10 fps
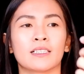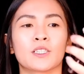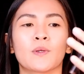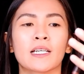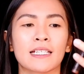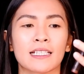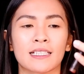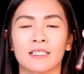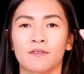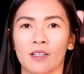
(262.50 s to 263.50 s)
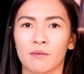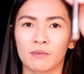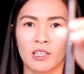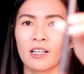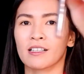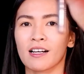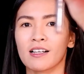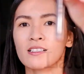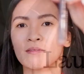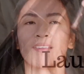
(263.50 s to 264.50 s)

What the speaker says: This one is from Laura,